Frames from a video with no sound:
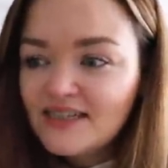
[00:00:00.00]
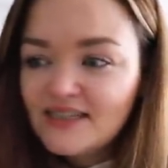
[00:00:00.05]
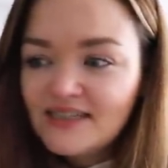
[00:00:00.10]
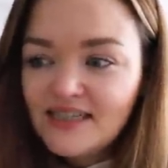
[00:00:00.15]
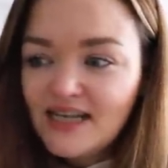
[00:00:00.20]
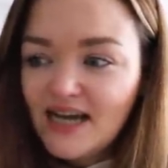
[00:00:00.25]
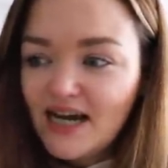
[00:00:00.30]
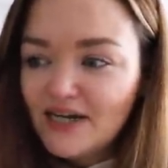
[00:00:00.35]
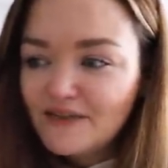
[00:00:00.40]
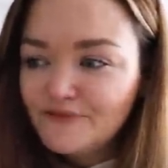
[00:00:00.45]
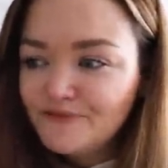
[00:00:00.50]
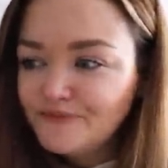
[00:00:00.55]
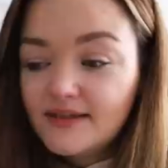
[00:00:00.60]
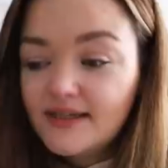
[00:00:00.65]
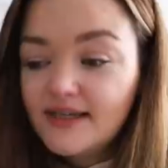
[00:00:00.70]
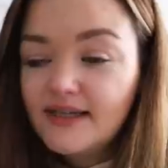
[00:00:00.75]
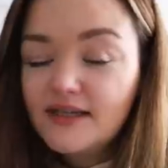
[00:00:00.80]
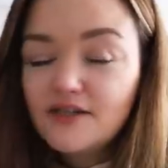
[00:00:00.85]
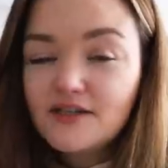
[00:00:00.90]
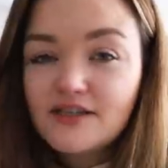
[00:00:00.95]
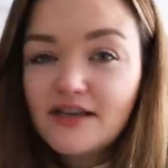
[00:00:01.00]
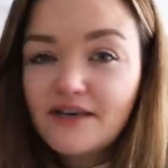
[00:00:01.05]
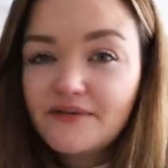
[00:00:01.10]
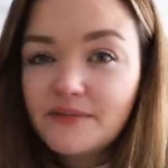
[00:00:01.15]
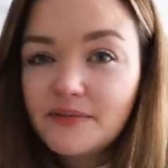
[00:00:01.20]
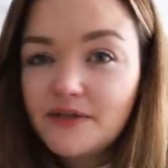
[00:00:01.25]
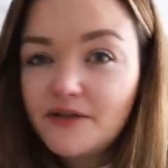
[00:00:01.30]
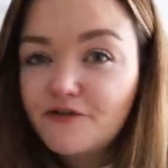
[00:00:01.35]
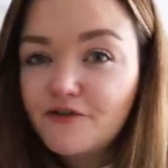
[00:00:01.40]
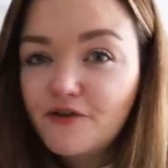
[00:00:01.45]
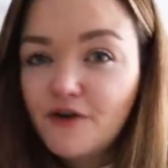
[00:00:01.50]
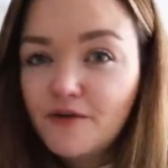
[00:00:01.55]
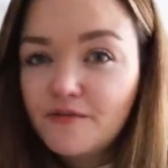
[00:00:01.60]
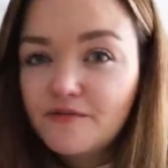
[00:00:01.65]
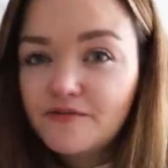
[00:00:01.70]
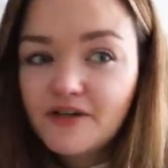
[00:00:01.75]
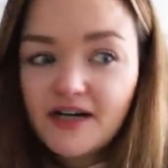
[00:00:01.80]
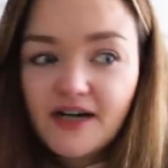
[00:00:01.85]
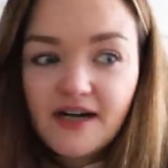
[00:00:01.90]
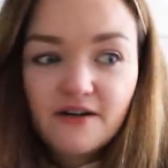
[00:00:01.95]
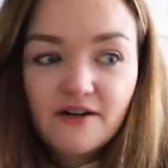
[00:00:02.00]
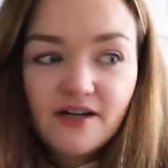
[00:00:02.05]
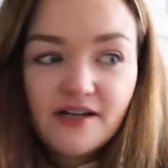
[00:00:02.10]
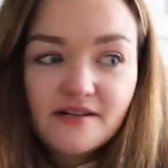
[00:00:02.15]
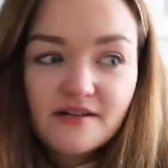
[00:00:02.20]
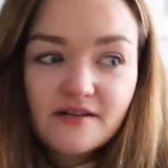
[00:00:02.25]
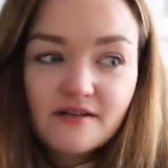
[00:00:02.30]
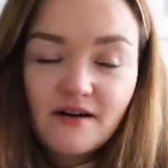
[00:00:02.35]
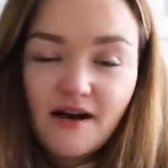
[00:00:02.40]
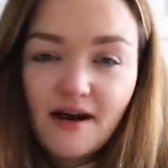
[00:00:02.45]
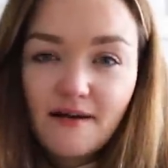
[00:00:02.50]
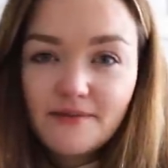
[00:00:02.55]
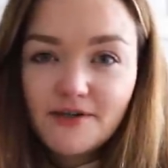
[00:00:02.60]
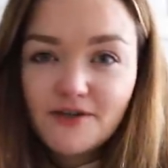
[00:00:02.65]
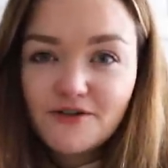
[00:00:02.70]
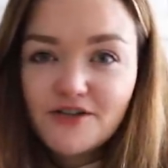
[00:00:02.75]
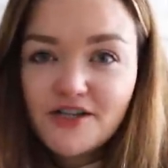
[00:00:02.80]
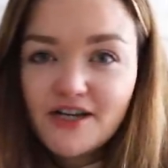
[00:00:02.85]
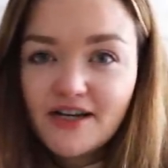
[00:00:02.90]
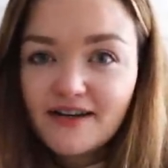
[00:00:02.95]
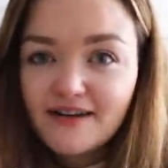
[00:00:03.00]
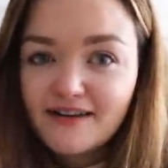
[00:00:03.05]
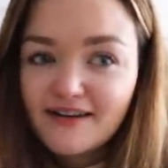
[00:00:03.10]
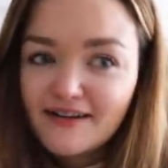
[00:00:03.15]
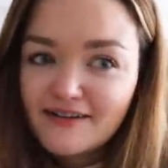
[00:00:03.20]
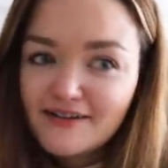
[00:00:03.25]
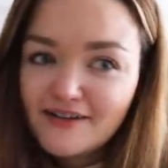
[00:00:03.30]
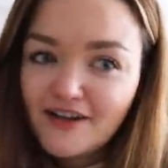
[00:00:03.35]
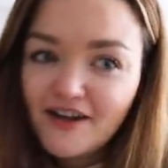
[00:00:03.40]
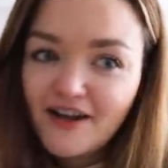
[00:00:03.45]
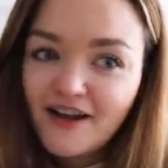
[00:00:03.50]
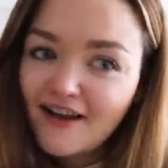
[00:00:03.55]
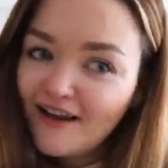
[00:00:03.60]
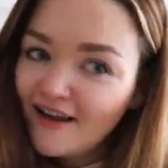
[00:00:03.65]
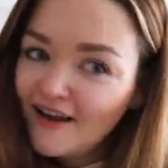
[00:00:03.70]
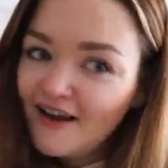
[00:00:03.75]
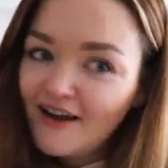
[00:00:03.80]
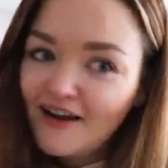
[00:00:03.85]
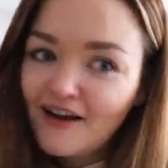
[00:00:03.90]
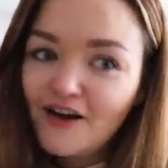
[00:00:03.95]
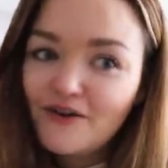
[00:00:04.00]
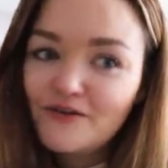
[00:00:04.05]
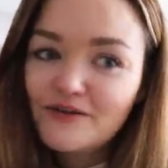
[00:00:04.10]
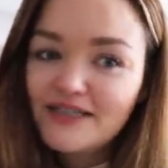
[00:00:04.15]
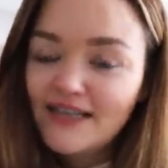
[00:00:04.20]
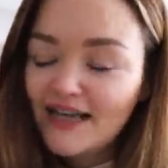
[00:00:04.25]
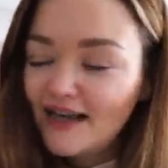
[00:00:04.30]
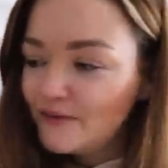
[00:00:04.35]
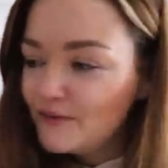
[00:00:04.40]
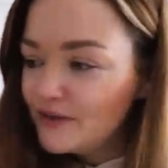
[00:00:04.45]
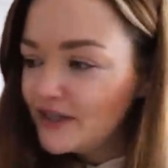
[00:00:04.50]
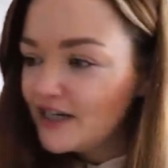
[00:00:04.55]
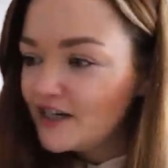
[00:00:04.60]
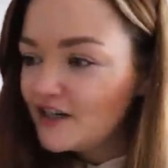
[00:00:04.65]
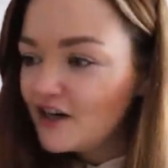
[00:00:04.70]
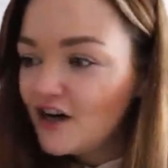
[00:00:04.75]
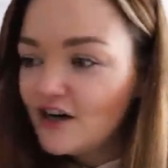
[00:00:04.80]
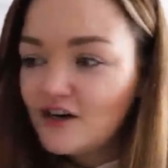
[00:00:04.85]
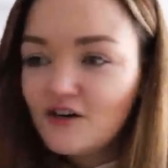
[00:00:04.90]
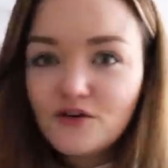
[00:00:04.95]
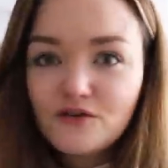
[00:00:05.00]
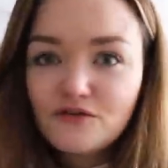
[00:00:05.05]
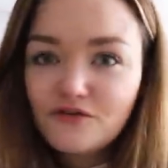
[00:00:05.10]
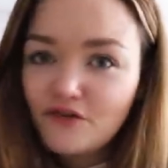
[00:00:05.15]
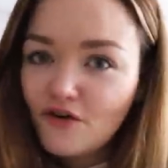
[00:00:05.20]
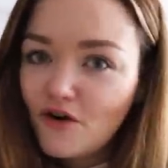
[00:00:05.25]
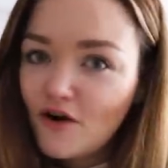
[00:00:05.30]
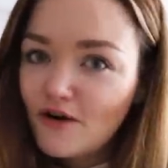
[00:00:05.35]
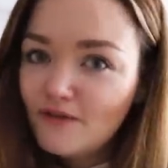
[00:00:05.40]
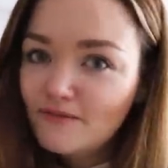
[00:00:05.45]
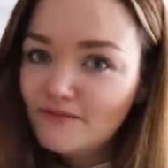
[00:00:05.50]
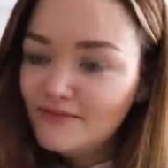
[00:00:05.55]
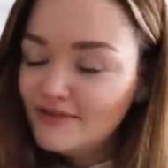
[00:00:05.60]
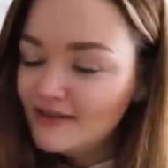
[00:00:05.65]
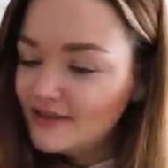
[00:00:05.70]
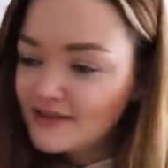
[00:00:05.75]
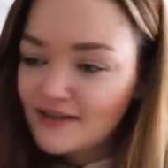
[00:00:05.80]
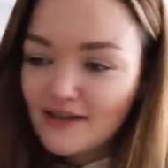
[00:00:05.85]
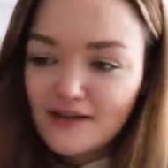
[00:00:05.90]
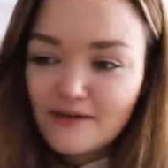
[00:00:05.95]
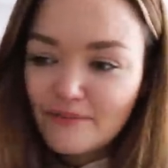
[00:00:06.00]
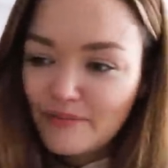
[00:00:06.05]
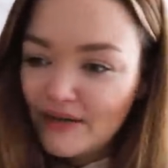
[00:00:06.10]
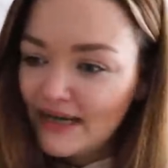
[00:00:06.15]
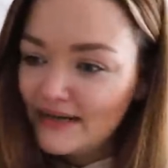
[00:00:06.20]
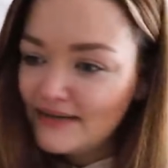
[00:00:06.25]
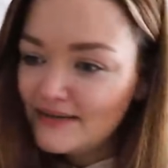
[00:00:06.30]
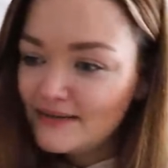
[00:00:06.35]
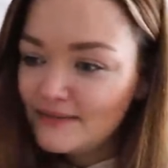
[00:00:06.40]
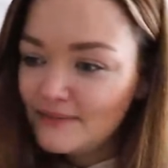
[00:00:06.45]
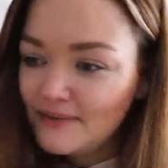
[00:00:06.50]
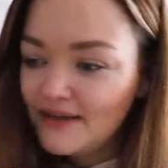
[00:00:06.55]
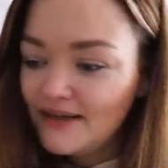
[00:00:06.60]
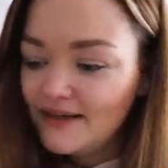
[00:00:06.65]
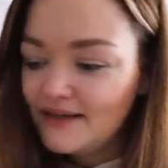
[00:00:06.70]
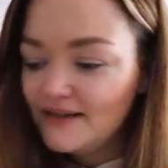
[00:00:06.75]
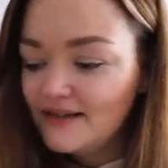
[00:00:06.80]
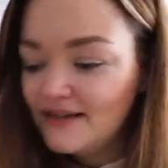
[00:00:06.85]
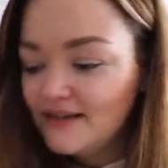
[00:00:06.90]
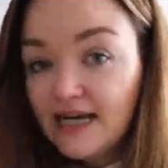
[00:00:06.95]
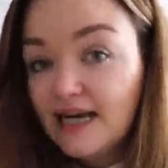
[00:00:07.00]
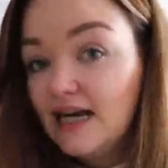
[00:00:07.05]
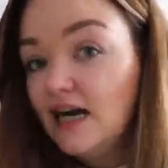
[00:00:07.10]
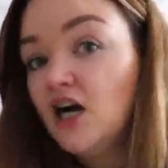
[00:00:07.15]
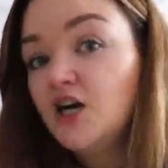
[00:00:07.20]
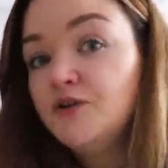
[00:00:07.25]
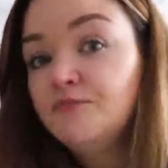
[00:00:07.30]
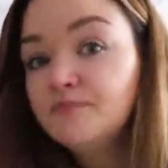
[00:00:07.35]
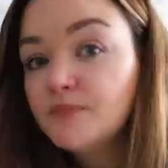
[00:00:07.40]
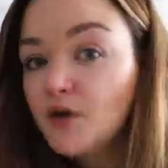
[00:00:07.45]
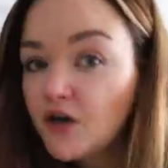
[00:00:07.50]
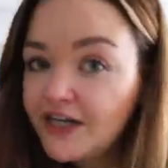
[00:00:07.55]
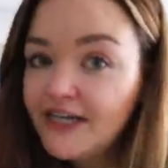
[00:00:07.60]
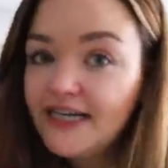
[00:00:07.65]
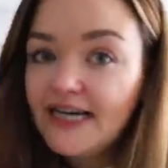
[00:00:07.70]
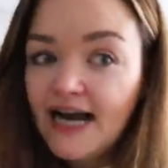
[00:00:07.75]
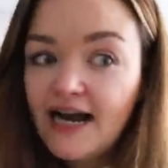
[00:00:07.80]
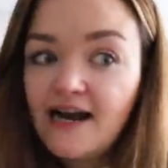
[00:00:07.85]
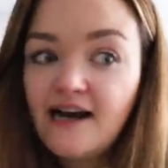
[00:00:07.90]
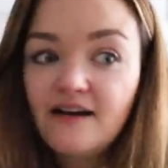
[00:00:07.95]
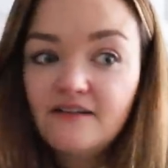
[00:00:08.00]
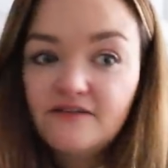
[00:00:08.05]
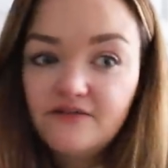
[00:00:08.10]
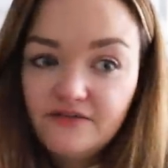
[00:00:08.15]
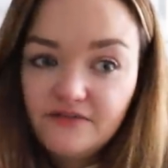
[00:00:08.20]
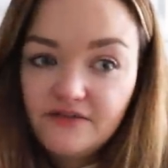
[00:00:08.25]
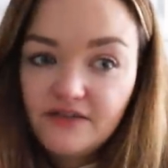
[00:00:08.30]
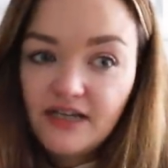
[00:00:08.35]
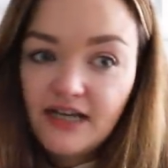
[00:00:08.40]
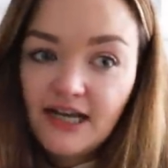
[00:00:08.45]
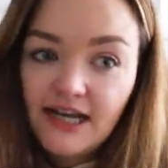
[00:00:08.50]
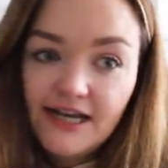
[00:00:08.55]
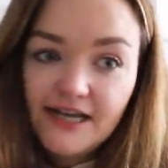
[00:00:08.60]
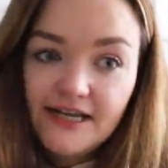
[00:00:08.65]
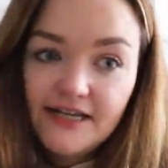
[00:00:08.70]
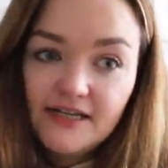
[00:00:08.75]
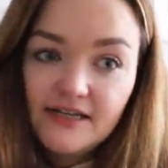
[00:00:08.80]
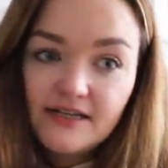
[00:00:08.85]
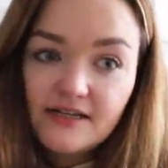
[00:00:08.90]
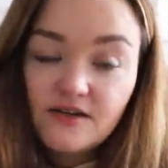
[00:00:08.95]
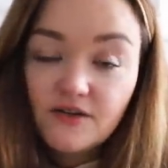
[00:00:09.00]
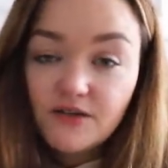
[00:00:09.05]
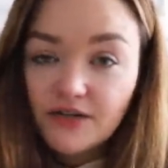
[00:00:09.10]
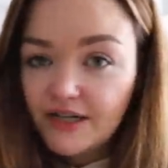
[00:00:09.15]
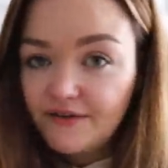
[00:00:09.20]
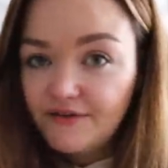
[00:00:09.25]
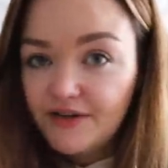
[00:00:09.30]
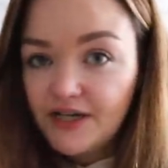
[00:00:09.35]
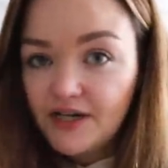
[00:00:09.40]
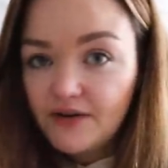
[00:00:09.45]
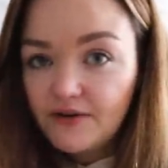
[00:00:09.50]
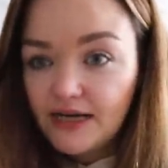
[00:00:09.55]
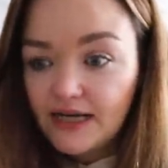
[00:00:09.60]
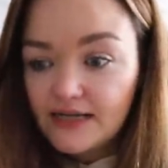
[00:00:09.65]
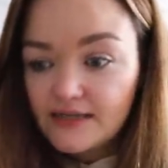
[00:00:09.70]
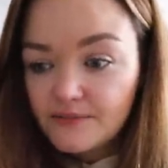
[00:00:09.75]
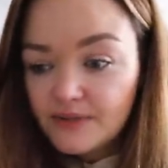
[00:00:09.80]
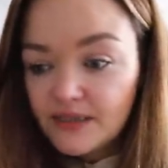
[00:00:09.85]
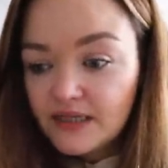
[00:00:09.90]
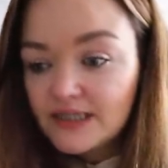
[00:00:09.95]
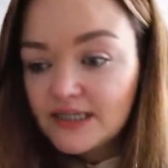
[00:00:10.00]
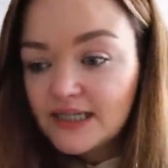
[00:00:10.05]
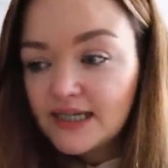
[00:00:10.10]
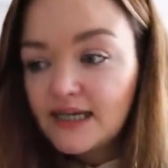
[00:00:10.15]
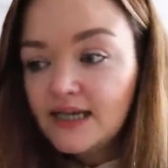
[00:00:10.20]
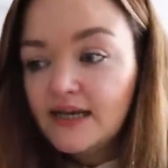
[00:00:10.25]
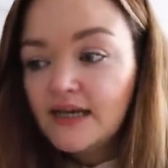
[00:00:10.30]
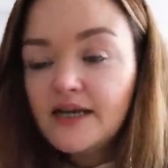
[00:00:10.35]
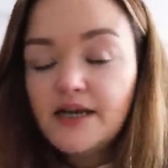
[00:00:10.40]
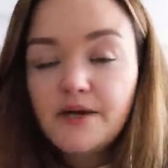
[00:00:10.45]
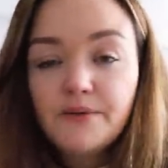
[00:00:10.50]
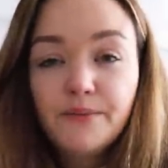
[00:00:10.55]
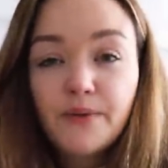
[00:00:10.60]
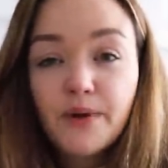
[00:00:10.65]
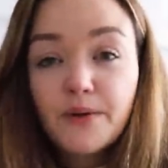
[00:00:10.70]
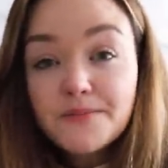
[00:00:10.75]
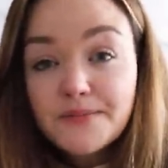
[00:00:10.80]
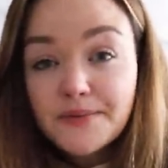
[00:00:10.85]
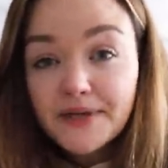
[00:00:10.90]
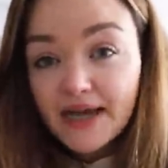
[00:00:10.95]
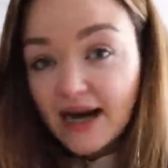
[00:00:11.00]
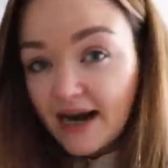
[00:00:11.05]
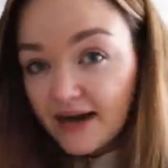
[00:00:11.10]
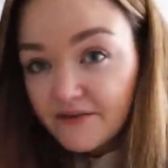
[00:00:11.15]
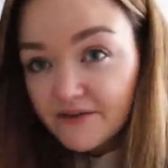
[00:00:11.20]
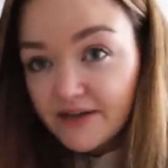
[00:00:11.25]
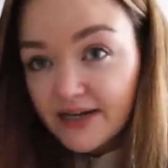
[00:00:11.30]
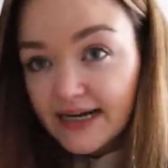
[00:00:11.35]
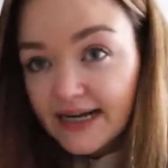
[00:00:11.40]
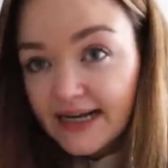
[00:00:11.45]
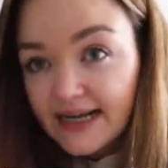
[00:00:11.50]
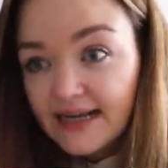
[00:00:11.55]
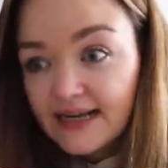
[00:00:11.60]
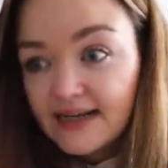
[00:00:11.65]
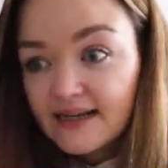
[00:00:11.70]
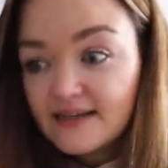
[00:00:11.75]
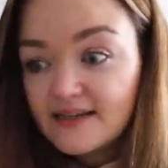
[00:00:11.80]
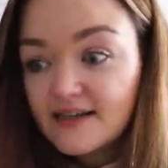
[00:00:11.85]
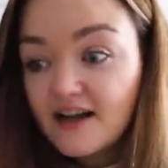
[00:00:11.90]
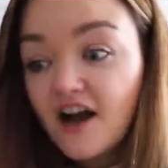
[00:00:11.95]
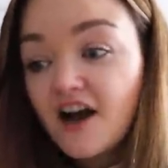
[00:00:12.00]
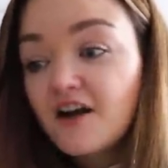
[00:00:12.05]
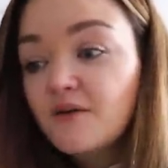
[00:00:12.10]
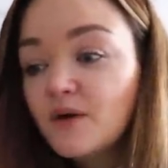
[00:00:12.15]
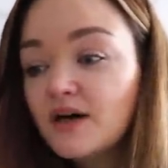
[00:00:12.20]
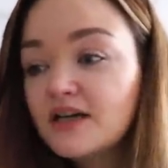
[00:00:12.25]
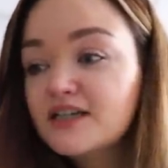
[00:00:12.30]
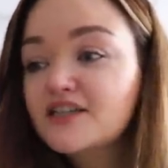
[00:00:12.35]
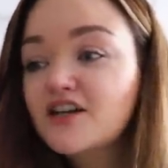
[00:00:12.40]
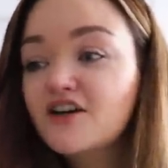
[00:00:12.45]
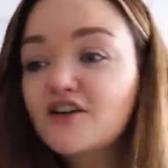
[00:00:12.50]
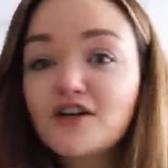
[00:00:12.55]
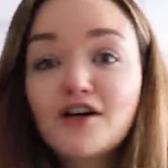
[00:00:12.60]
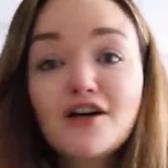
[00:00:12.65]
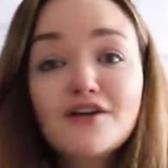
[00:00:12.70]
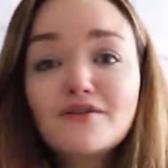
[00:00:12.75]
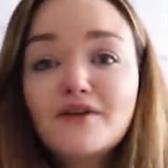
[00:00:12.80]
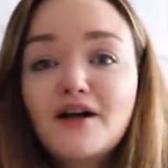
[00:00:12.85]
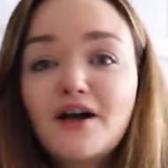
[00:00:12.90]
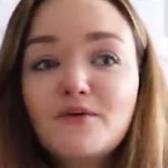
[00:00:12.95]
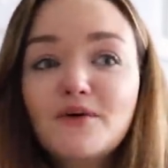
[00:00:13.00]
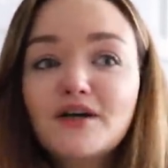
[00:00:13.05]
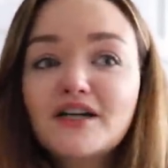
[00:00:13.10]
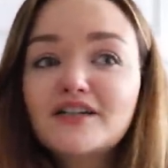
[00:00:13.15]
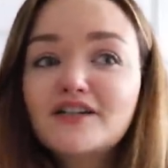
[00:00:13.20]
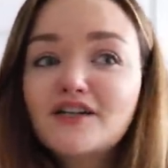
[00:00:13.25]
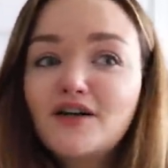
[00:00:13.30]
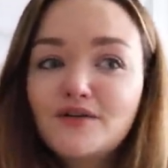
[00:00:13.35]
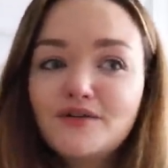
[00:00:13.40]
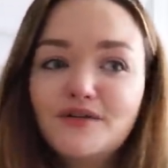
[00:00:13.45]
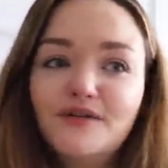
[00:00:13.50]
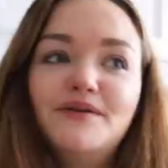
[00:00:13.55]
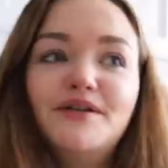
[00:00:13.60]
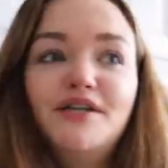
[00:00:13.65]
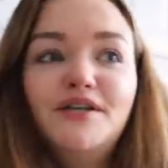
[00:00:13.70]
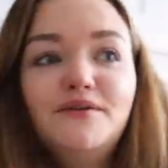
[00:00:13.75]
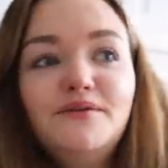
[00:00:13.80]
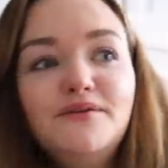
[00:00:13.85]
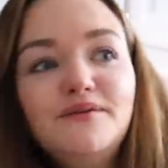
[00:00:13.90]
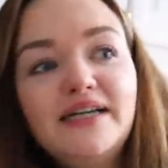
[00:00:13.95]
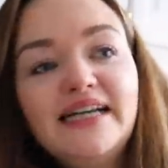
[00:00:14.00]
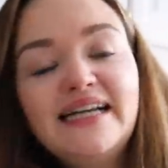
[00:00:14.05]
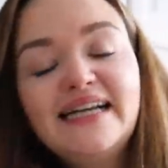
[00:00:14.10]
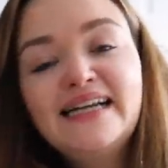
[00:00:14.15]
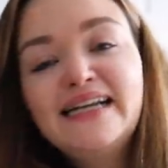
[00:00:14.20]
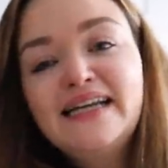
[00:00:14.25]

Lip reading: No, I think you just have to be in the form for it on Instagram, don't you? It's, I always say, when you're not in good form, it's not the place to be. Yeah, I might have a Sunday video next week. It won't be garden related. I wanted to go to a cute, you